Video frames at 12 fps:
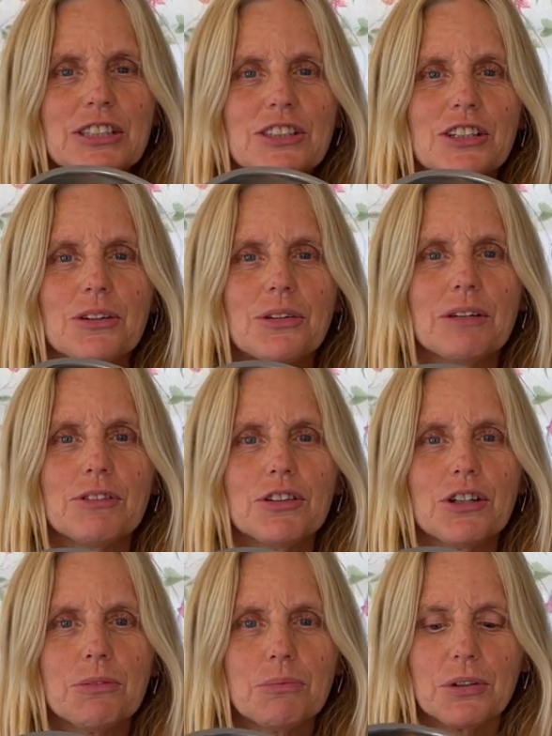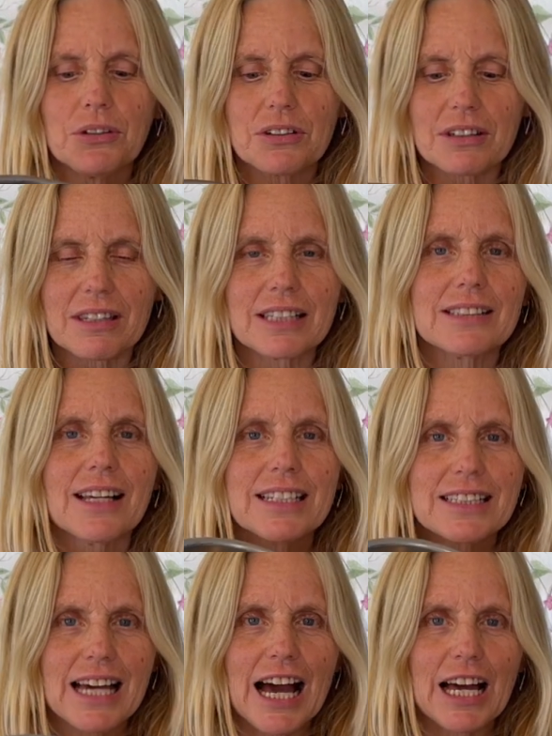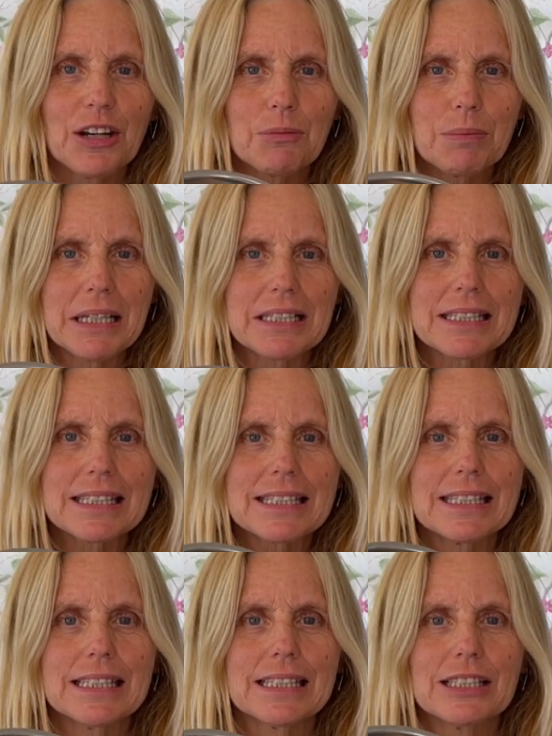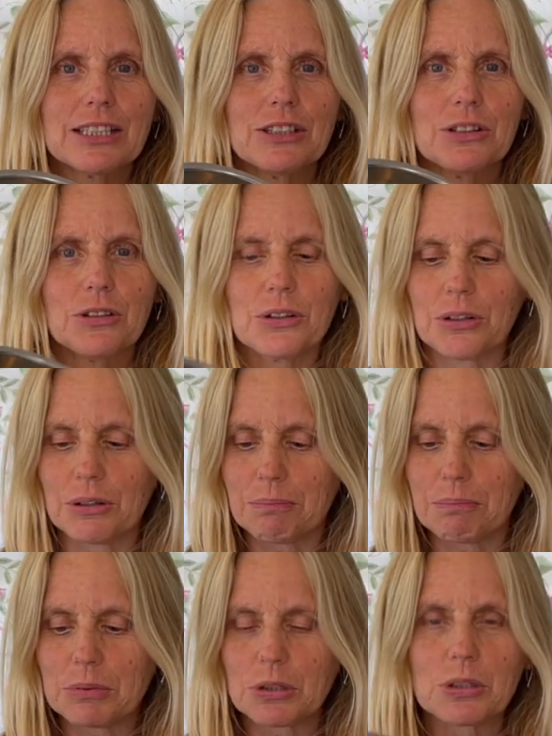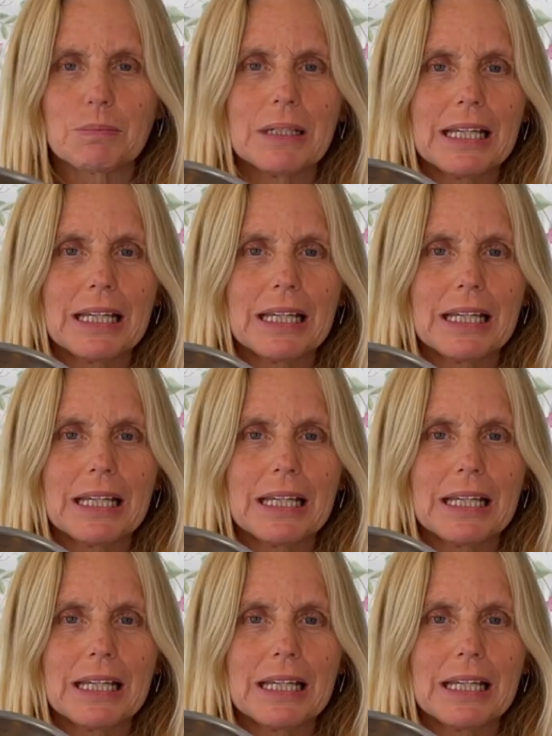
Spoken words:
So if you don't want things like dal or beans to stick to your saucepan,